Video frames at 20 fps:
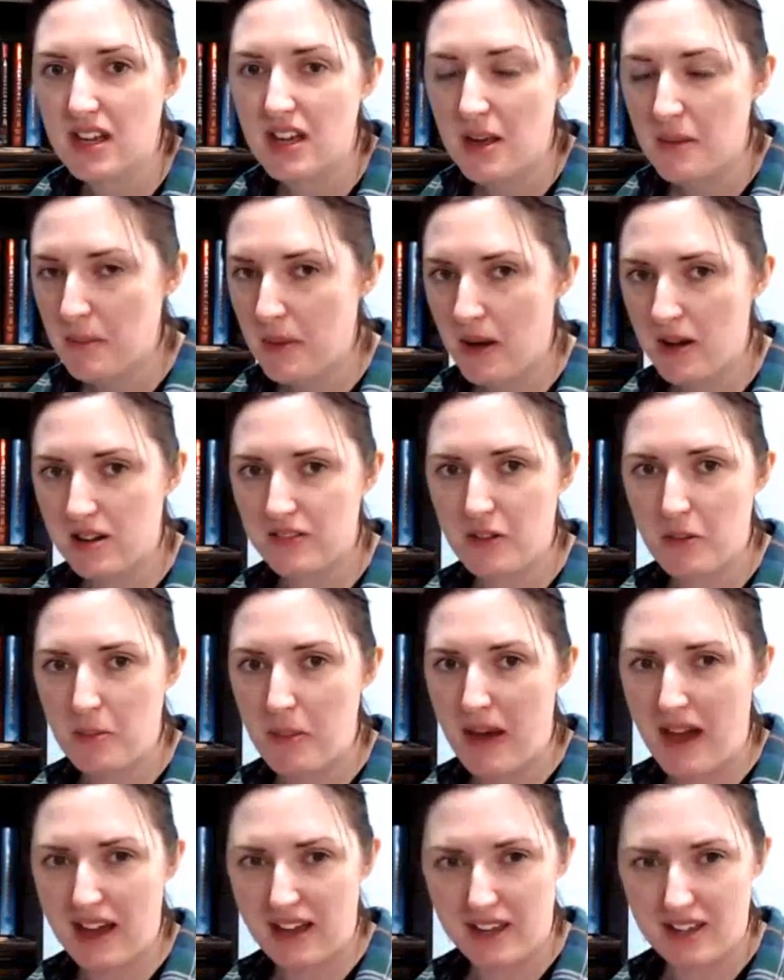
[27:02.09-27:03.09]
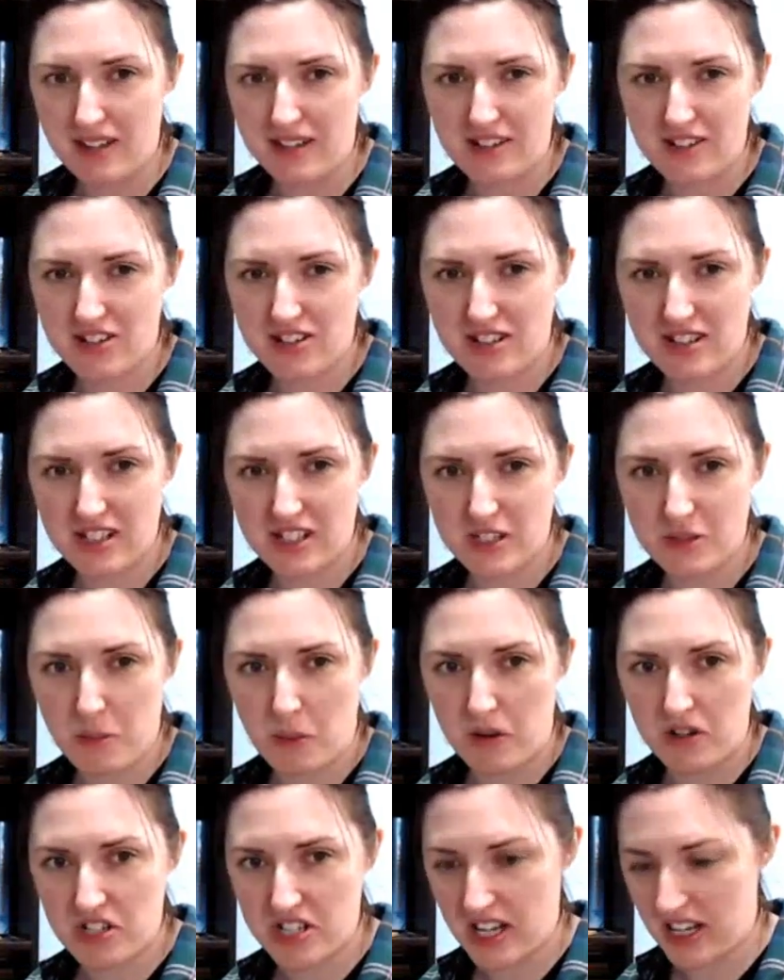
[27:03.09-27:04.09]
part of a package that
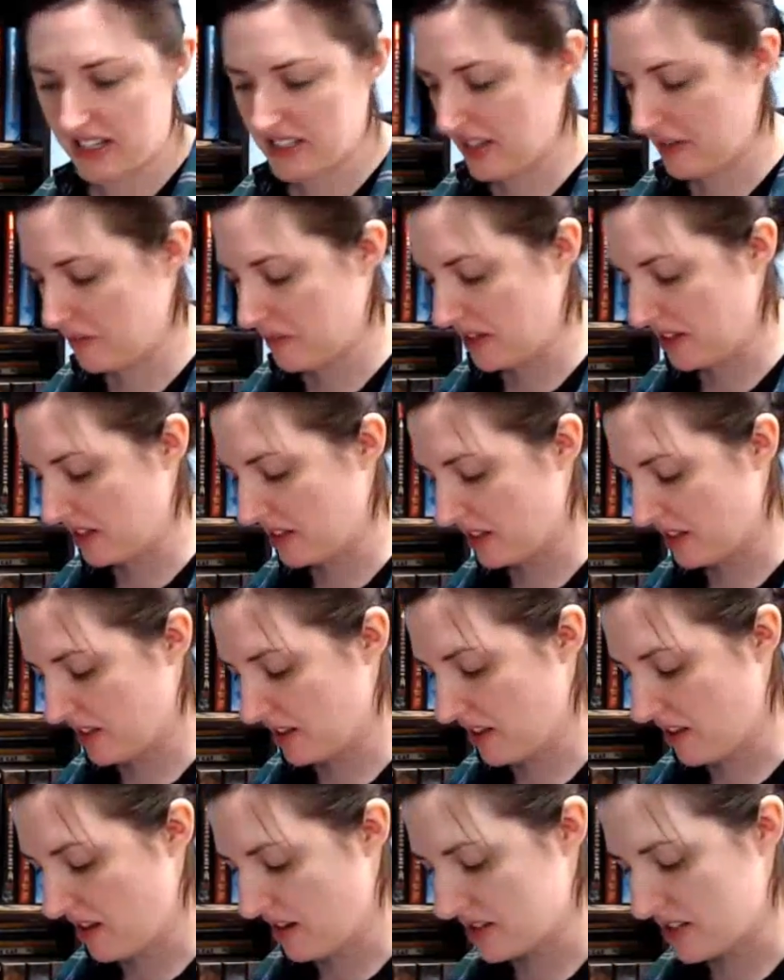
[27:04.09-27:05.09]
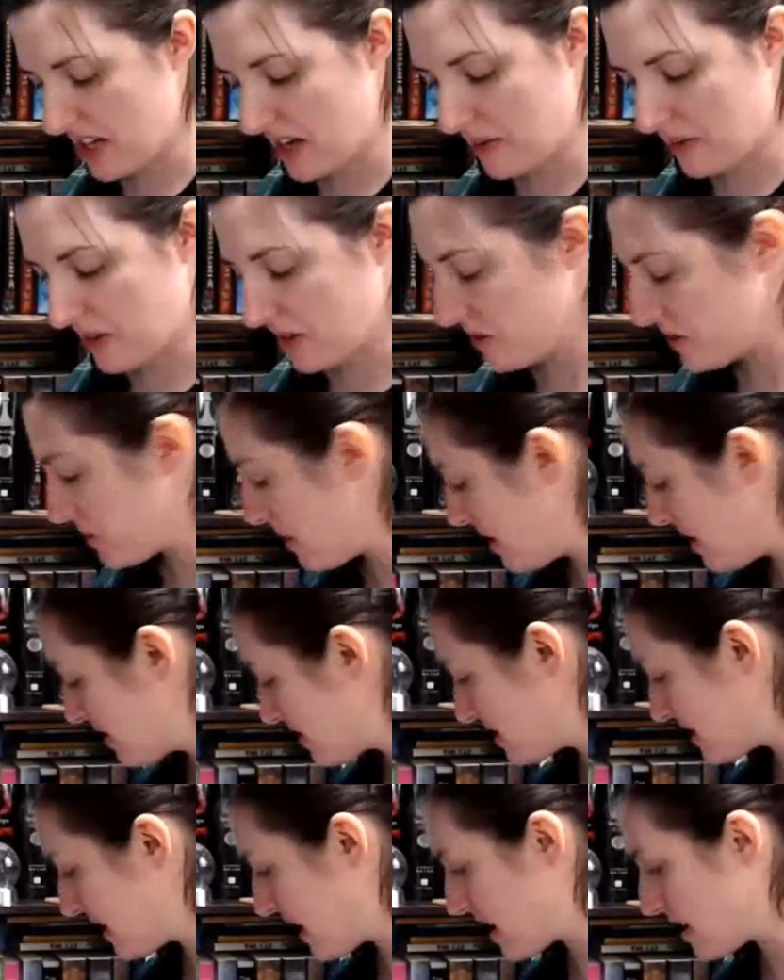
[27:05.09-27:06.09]
Sport Check sent me a long time ago. So
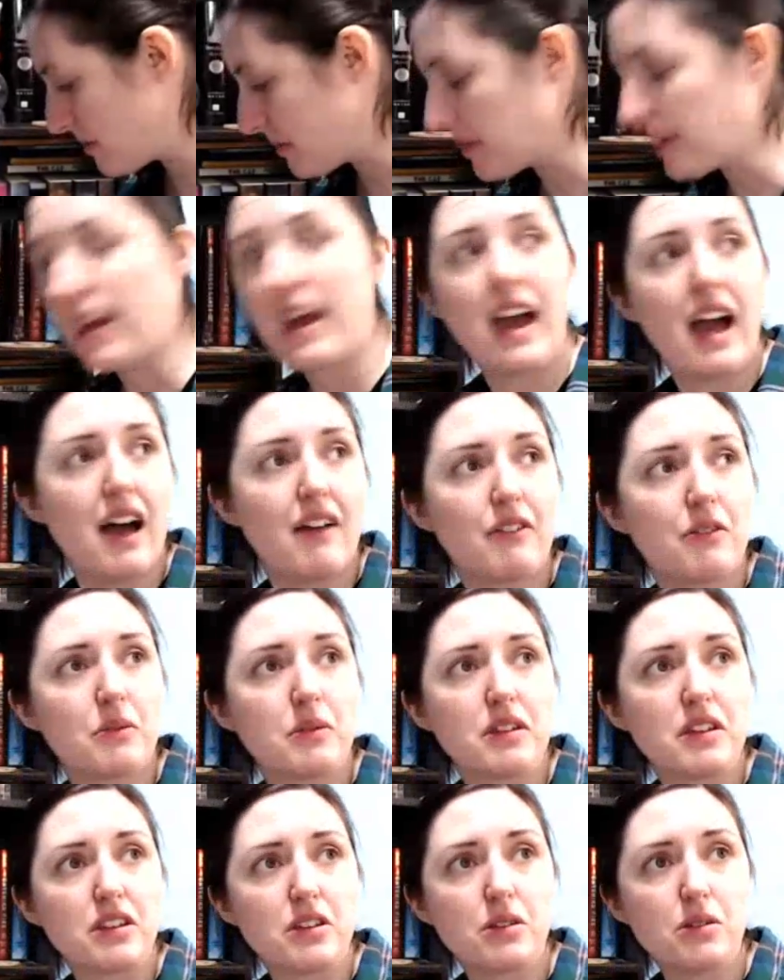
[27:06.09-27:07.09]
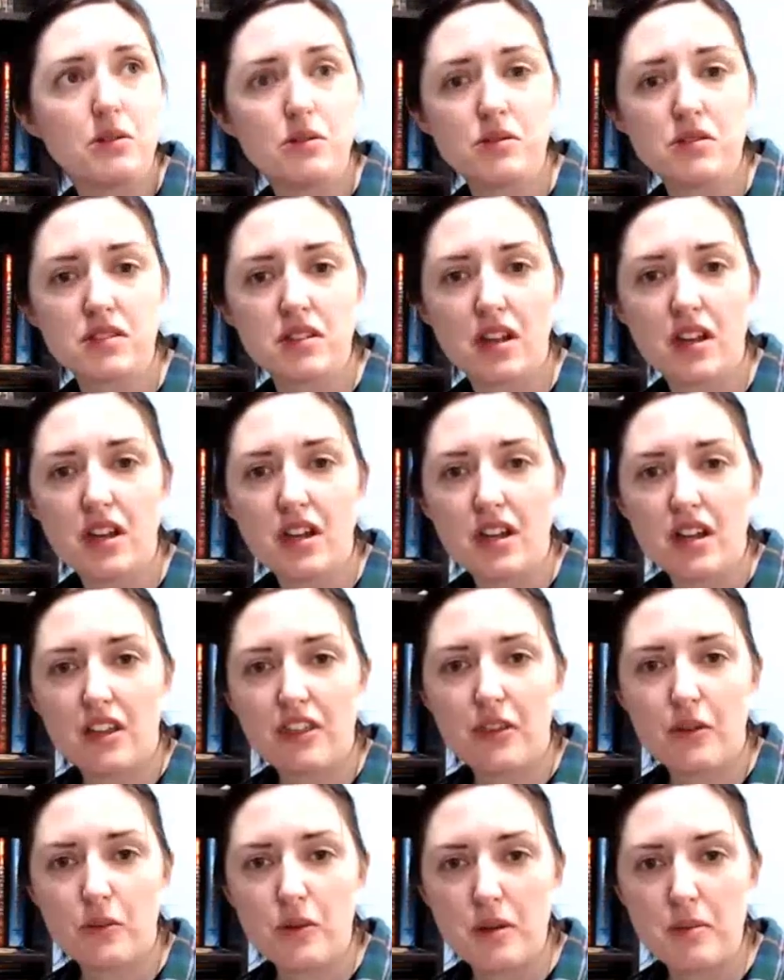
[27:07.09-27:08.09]
understandably, I haven't really used
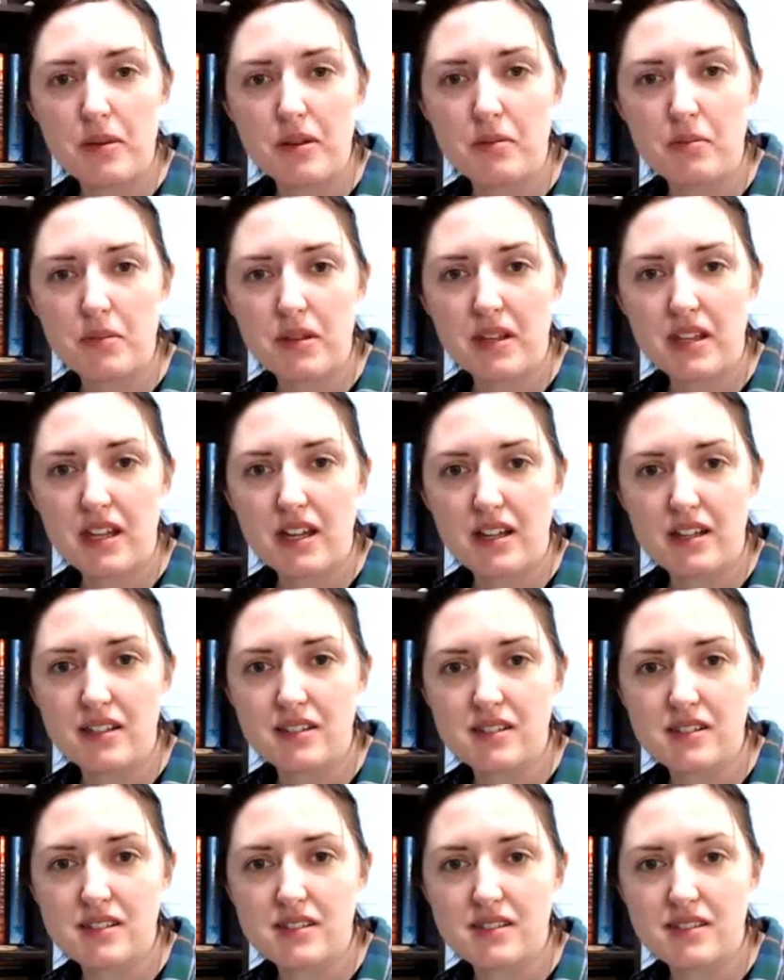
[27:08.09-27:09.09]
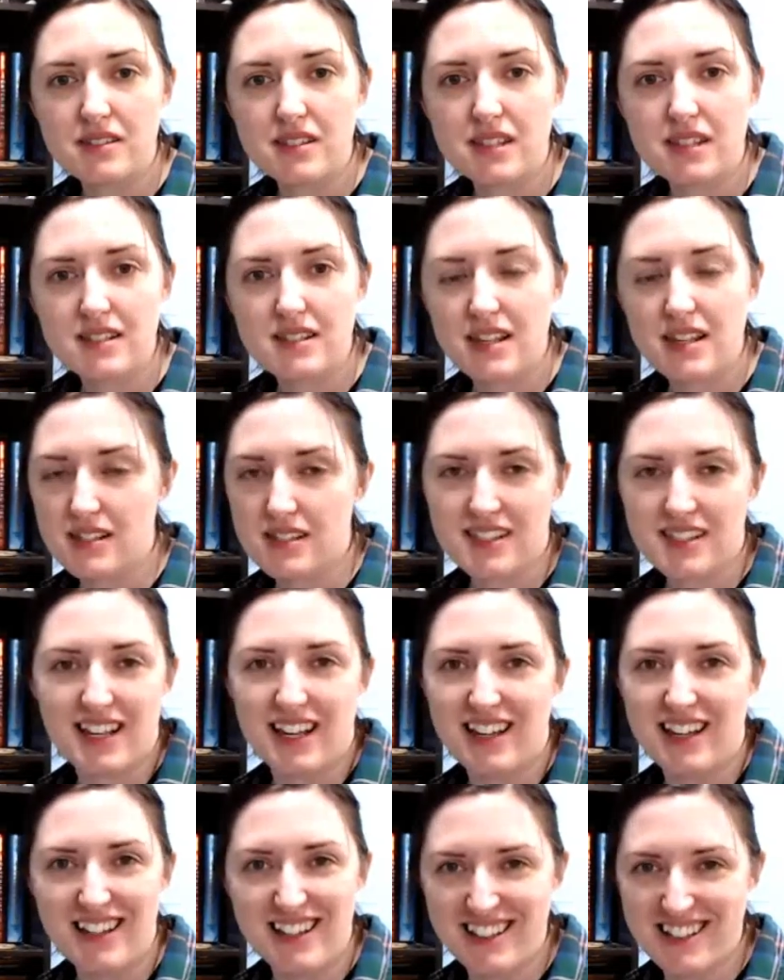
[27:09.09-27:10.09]
the ribbon because it says
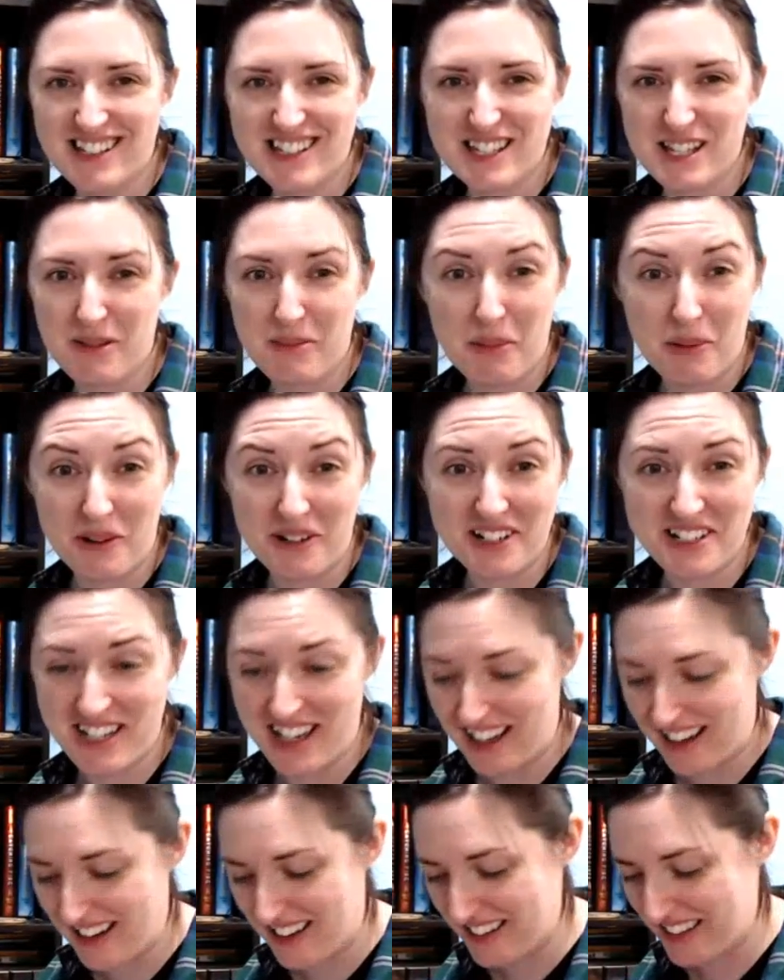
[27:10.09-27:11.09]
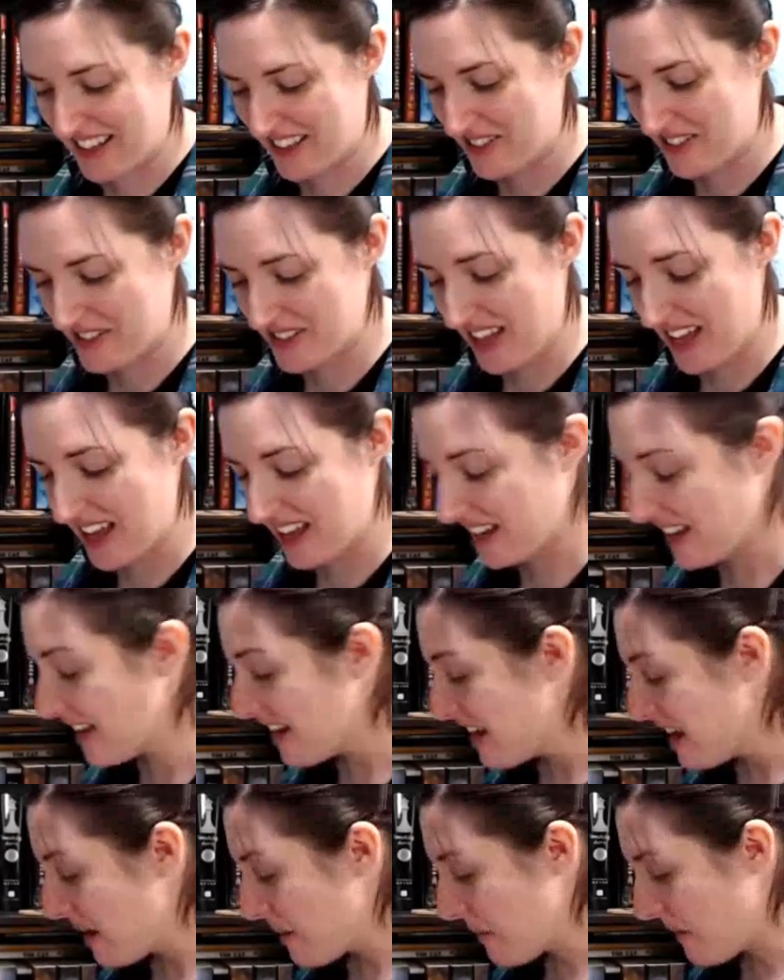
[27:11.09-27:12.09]
Sport Check on the other side.
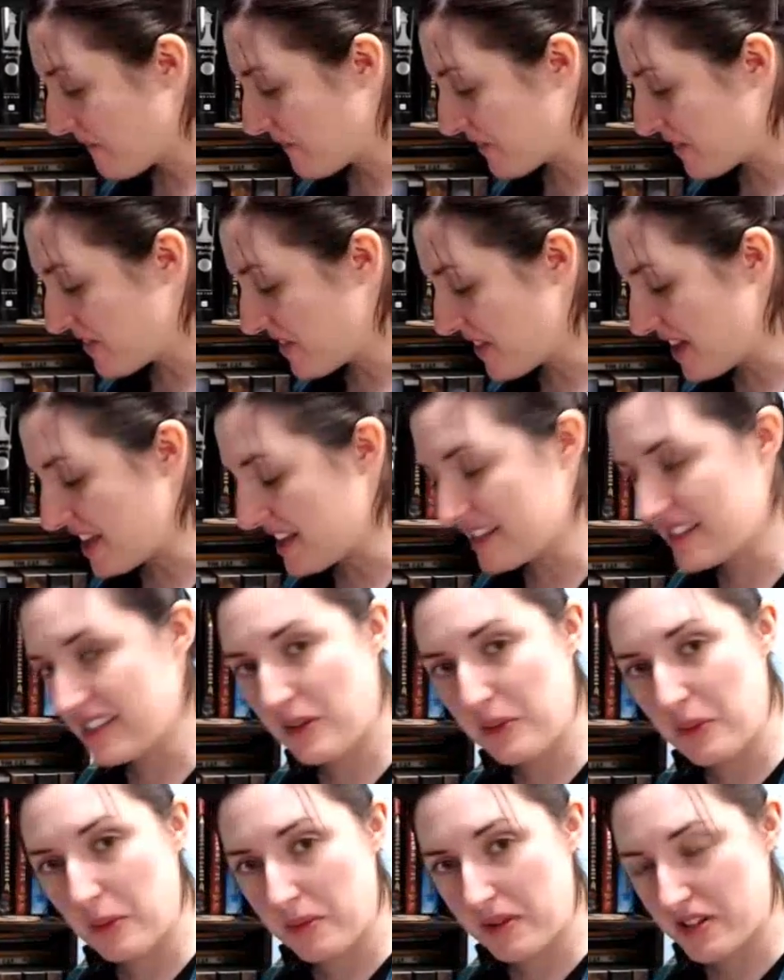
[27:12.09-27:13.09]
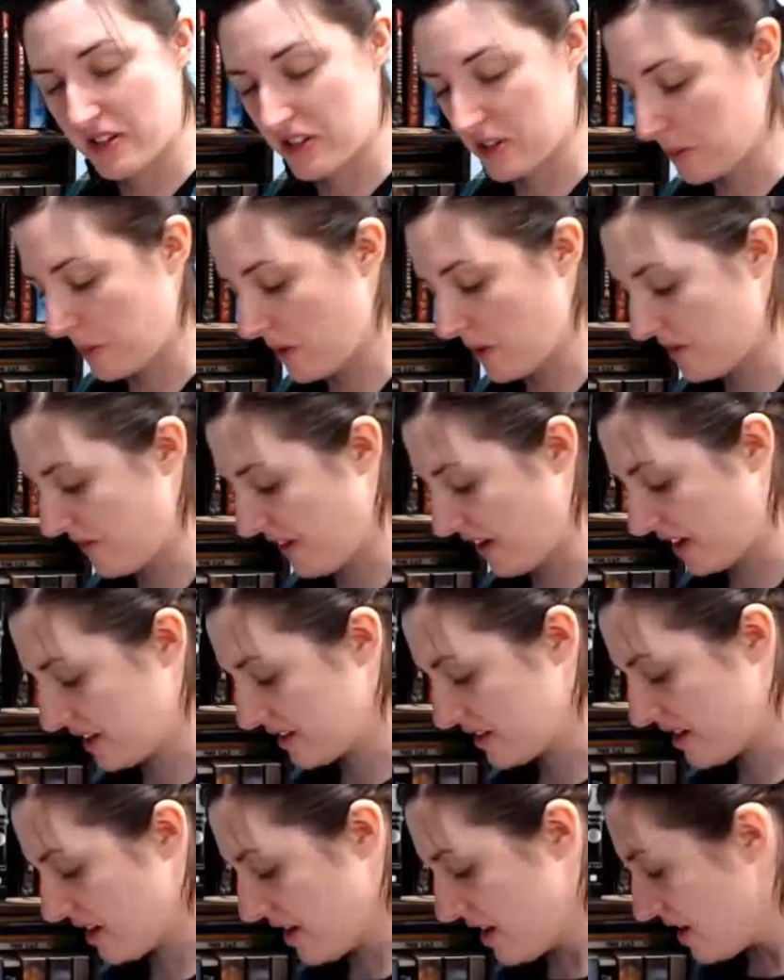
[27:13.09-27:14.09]
But for this, it would be just
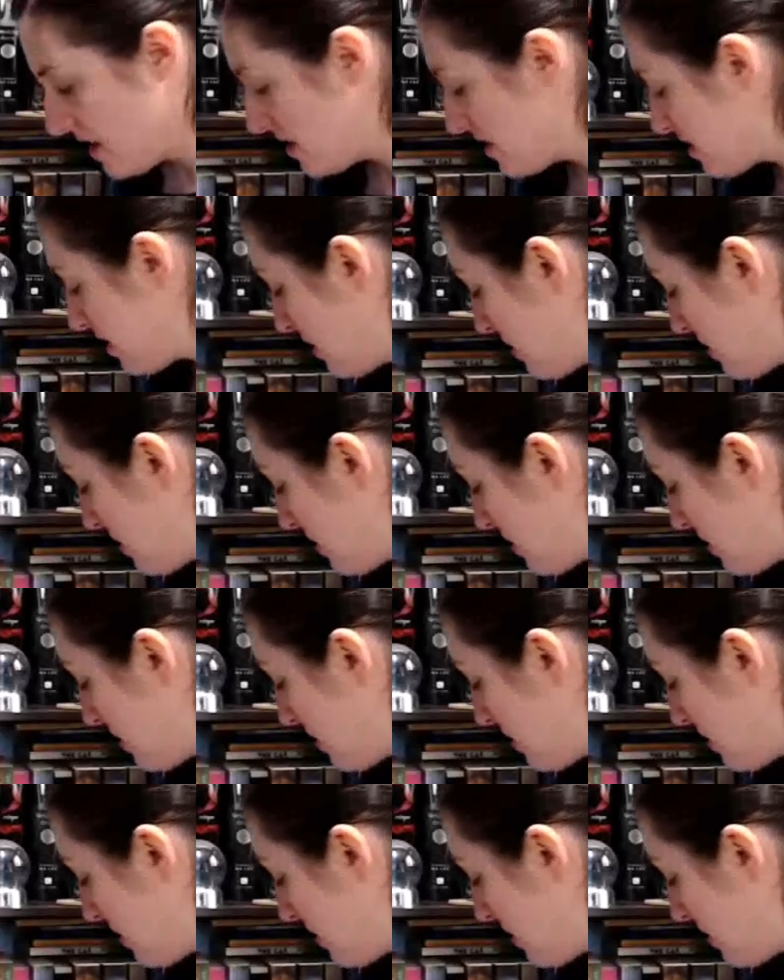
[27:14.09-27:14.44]
perfect. So